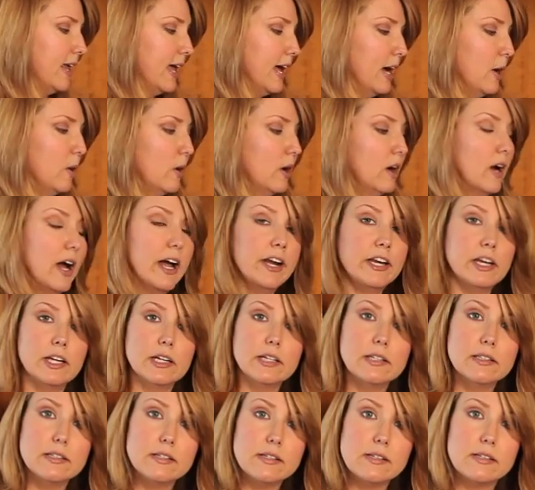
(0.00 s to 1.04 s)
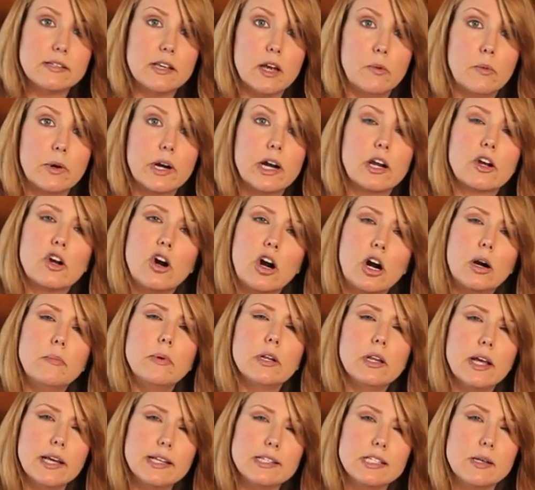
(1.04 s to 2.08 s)
our onions and we're gonna
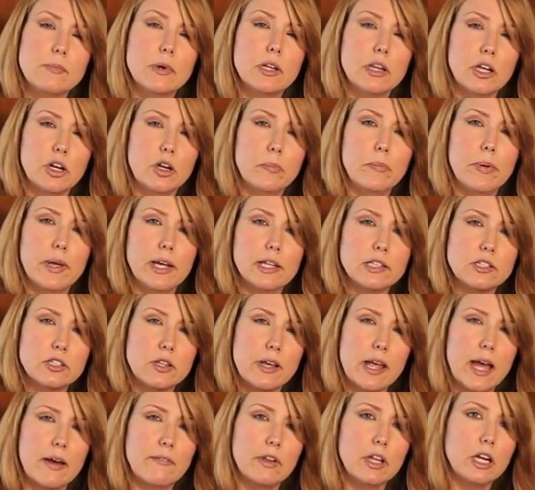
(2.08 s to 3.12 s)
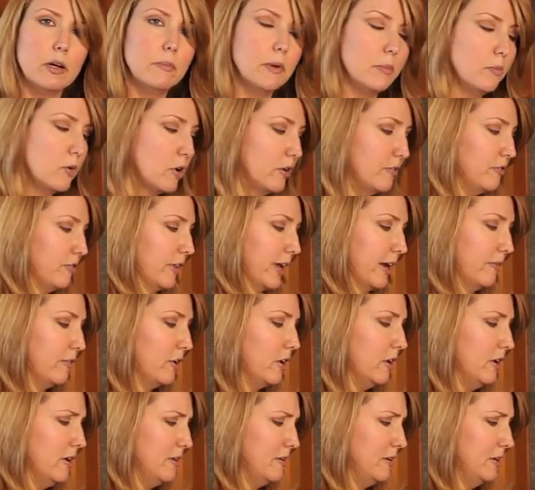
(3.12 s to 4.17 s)
caramelize them a little bit so they have a little bit more
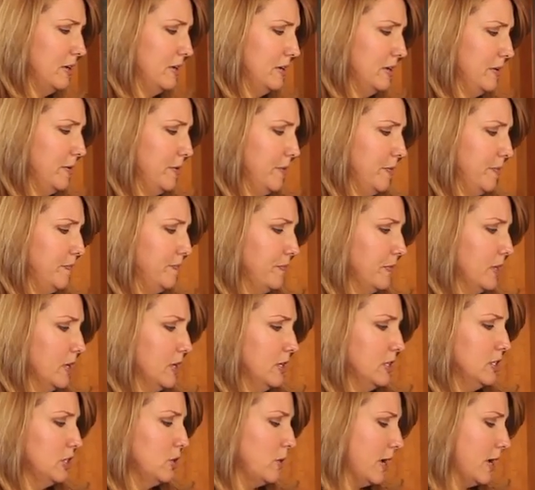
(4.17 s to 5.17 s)
flavor. So